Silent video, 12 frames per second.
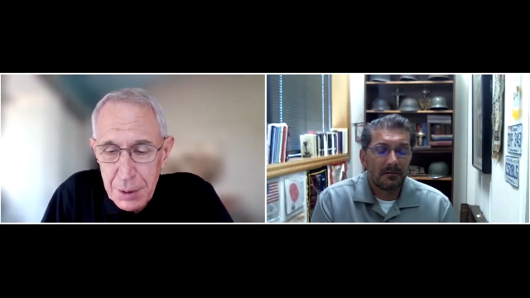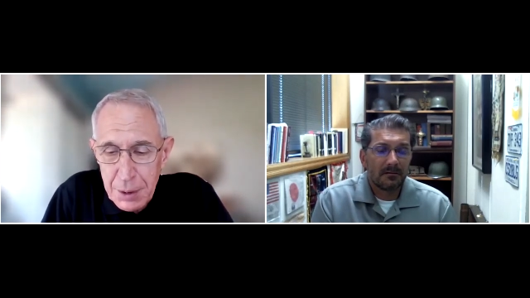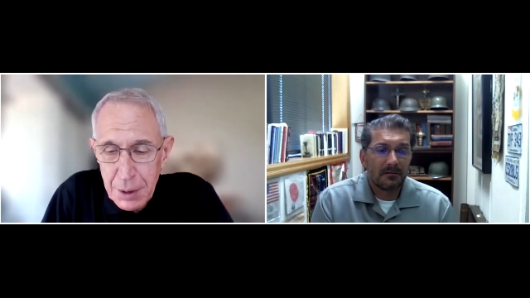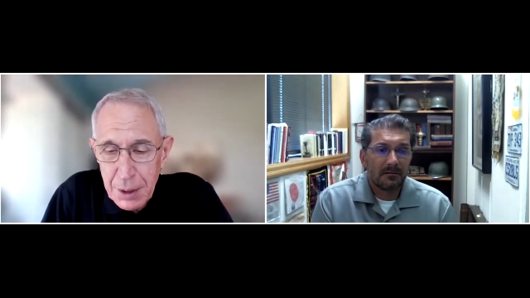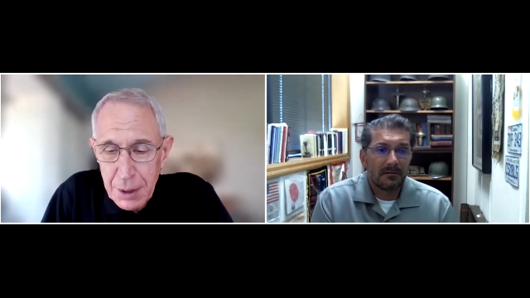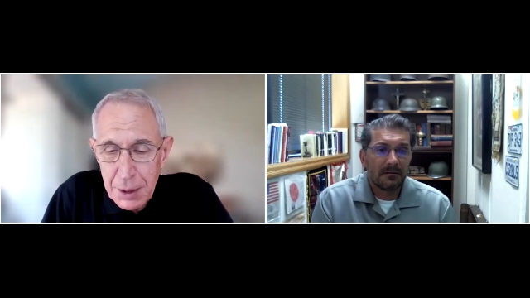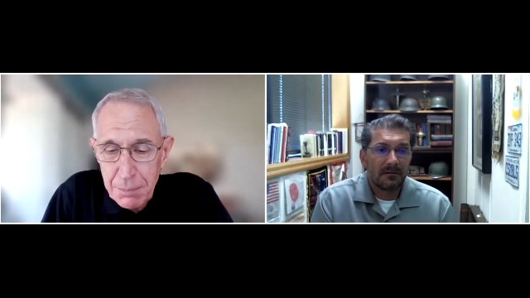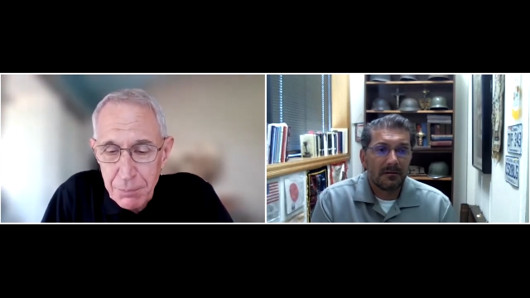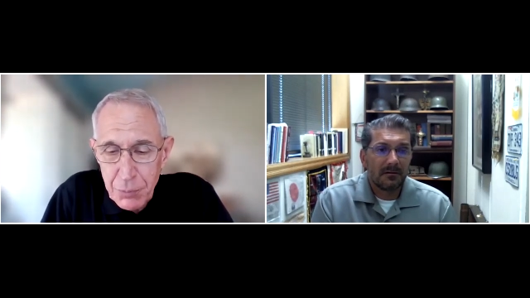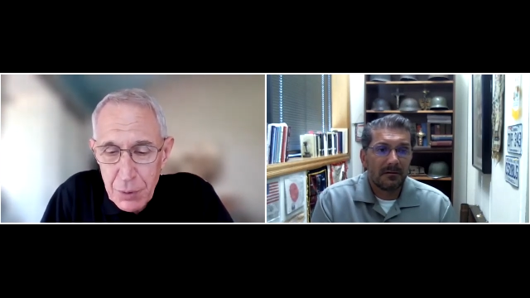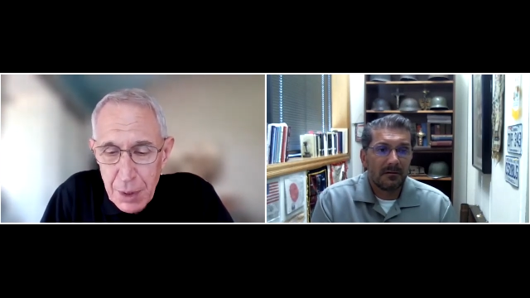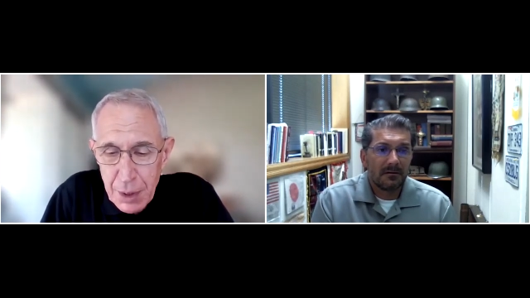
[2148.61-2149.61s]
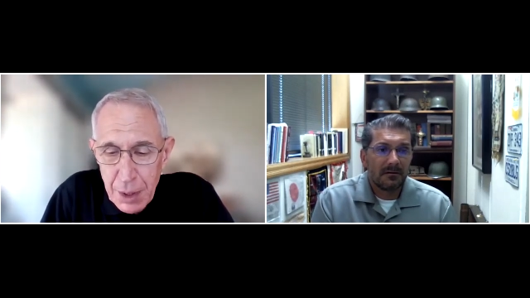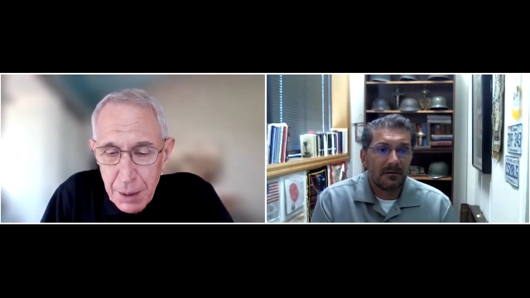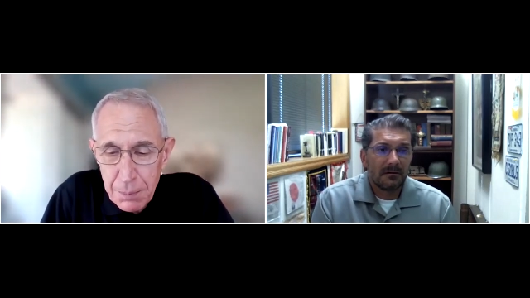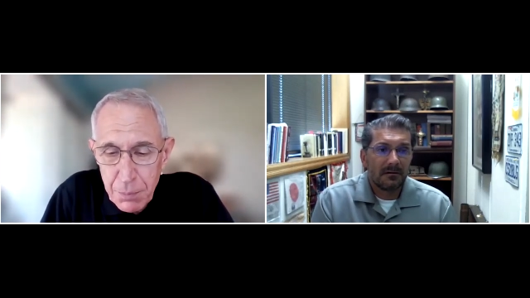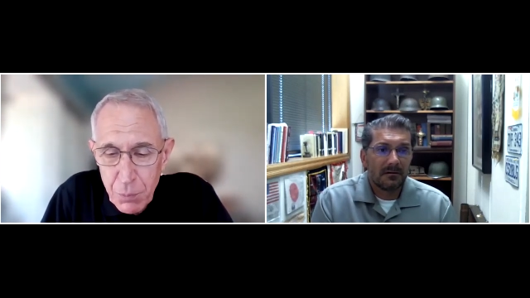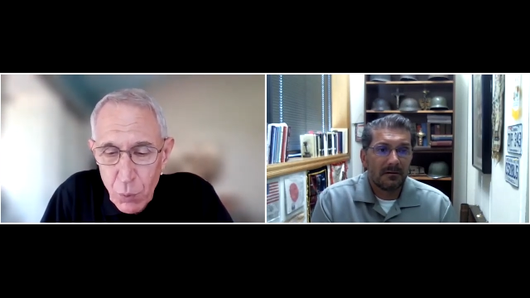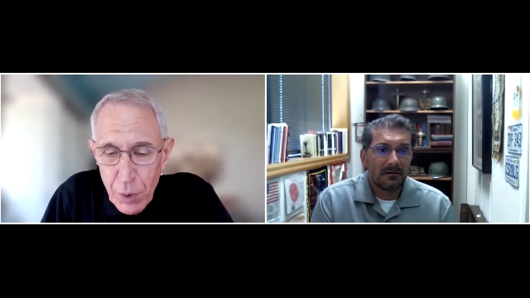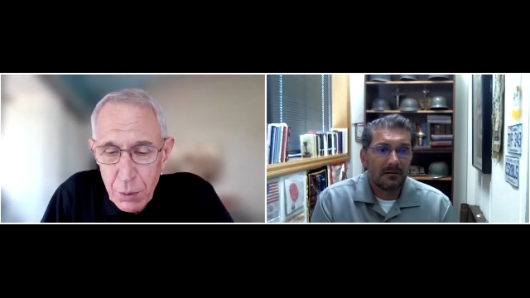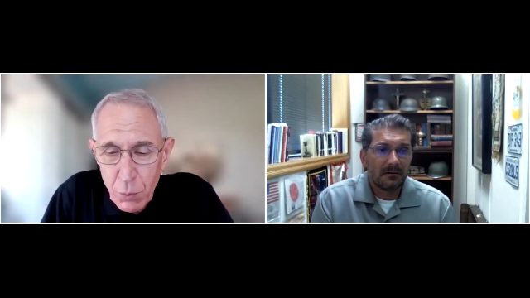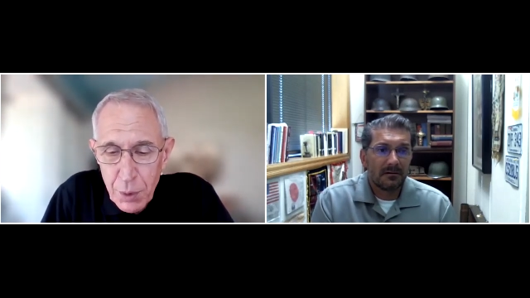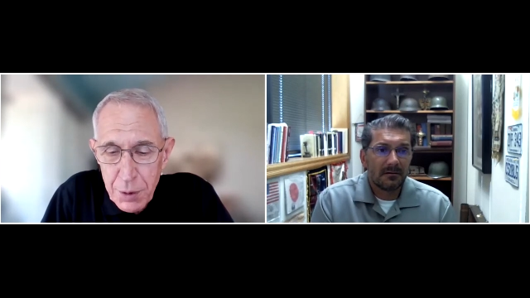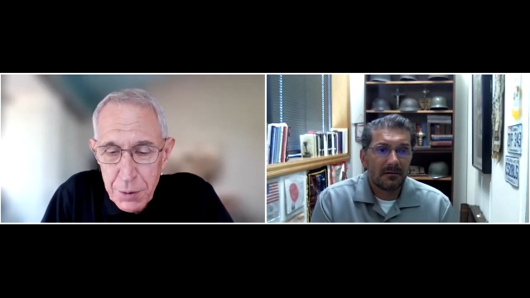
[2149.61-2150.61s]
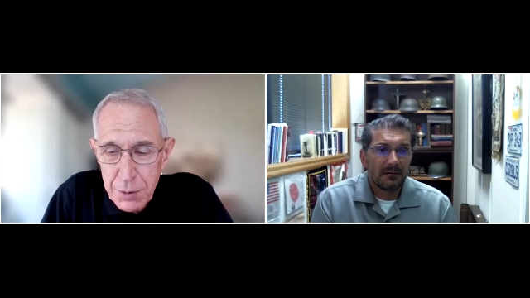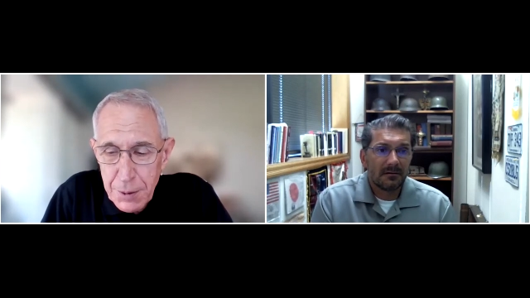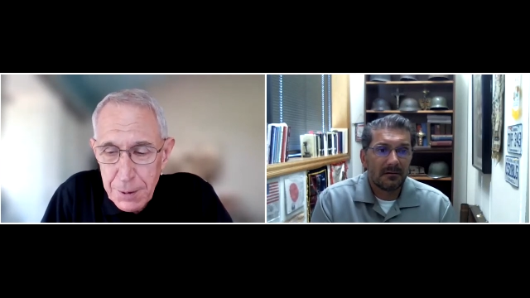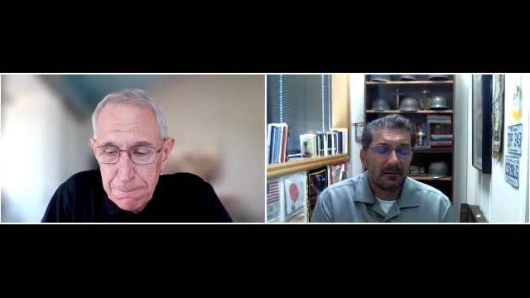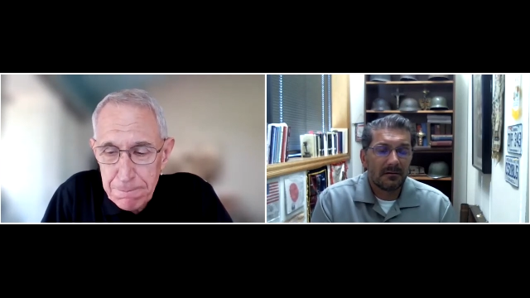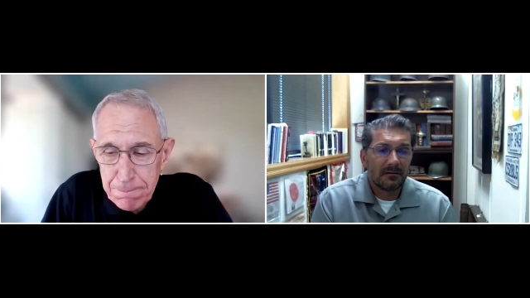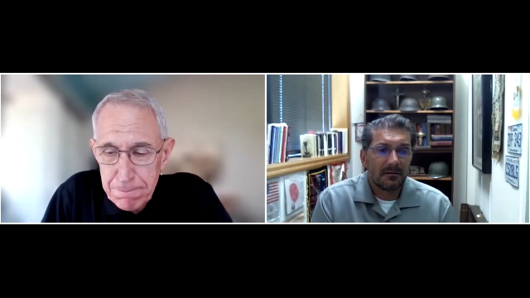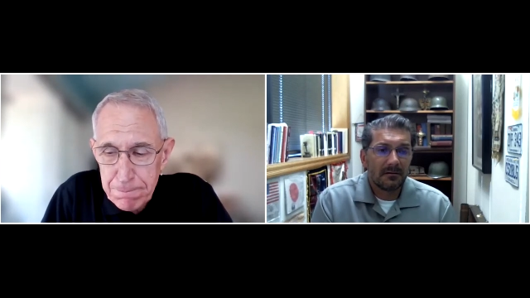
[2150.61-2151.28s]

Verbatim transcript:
Speaker 1: um, and I went with um,